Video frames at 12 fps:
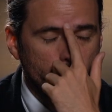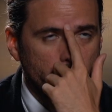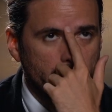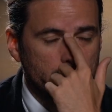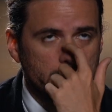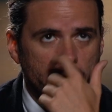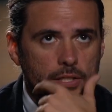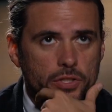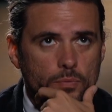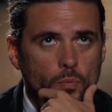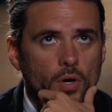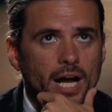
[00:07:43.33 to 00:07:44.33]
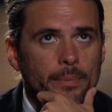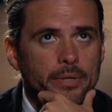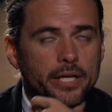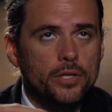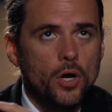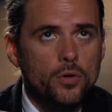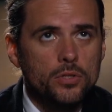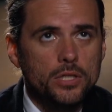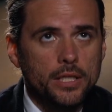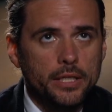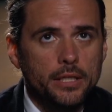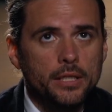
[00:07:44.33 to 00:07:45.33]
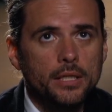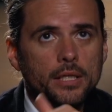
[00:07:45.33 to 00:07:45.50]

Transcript: paying attention, what happened in Knowsley